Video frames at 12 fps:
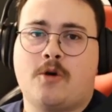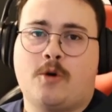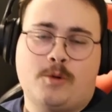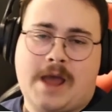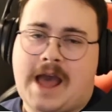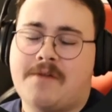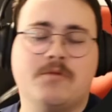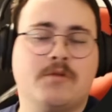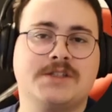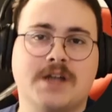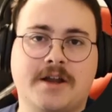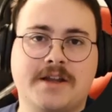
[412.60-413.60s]
Having
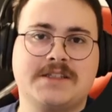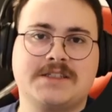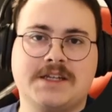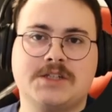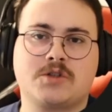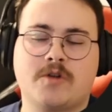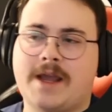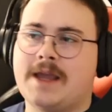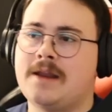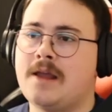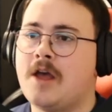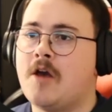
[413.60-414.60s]
redundancy is
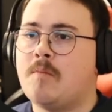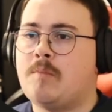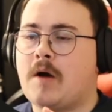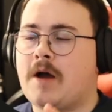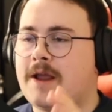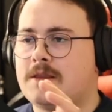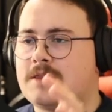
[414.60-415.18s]
great, but